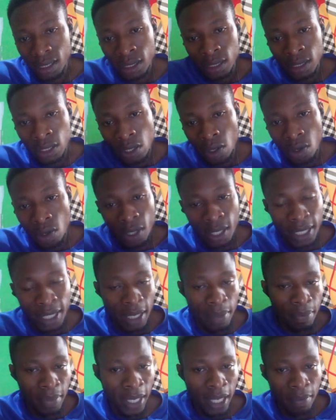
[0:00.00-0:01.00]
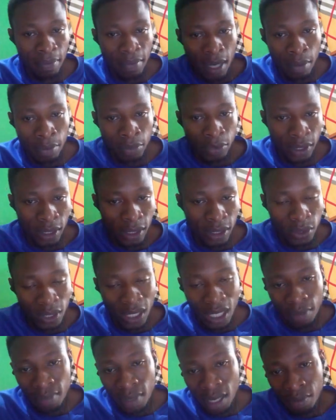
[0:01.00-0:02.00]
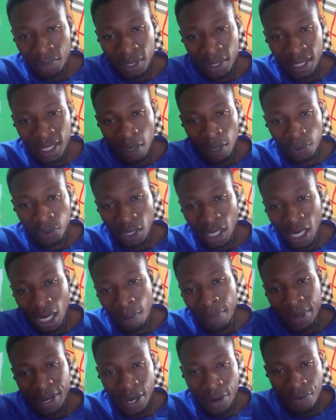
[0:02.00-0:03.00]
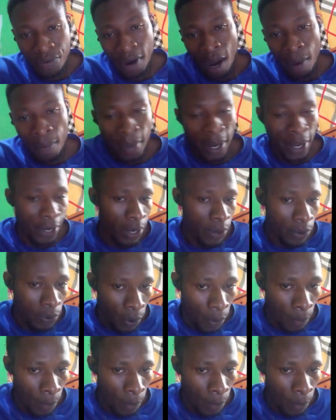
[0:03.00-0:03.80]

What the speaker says: Okay, the main memory. So the memory here, we talk about the RAM and the ROM.